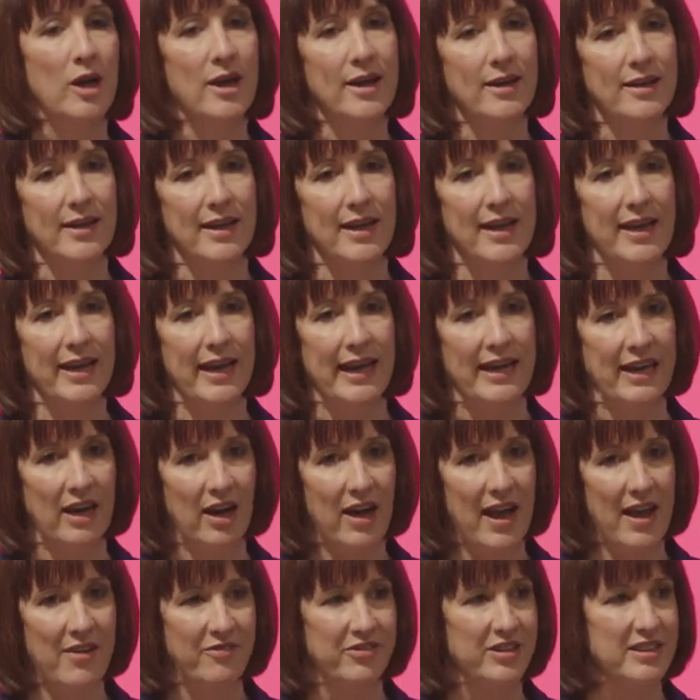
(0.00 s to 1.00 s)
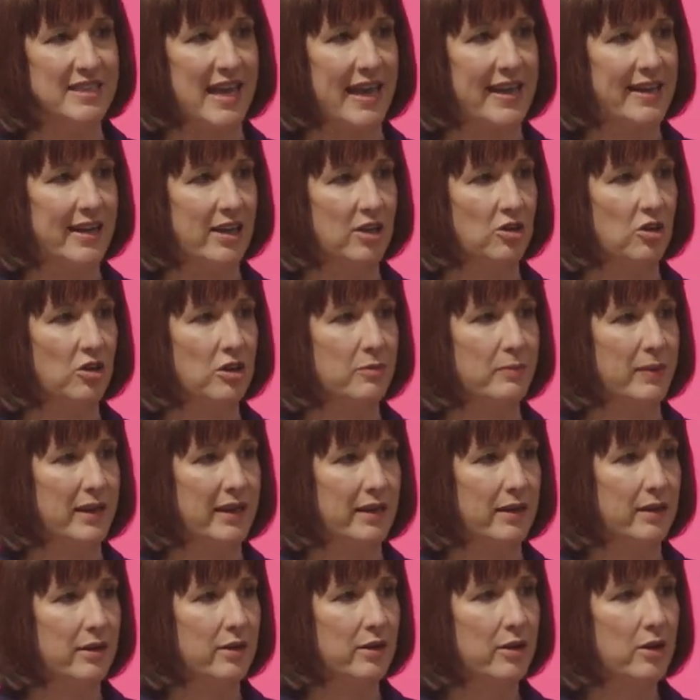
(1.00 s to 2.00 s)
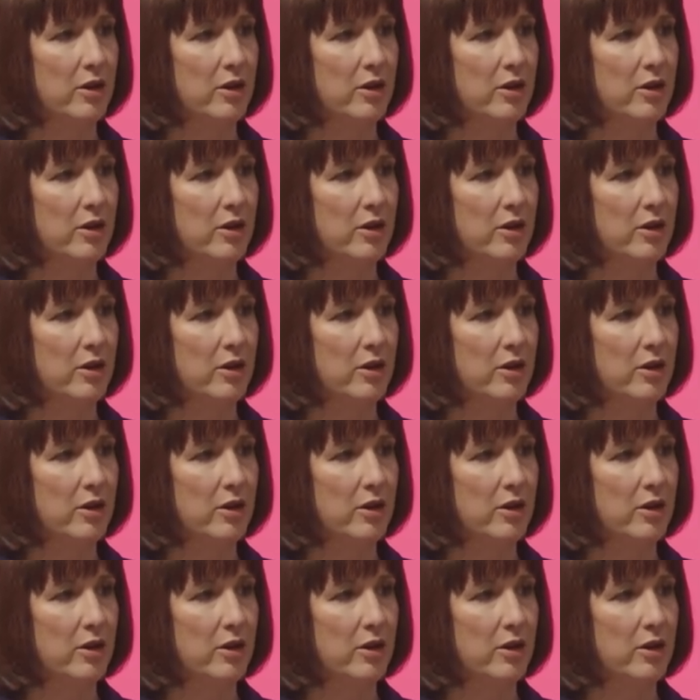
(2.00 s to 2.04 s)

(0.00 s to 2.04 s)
work in our everyday economy,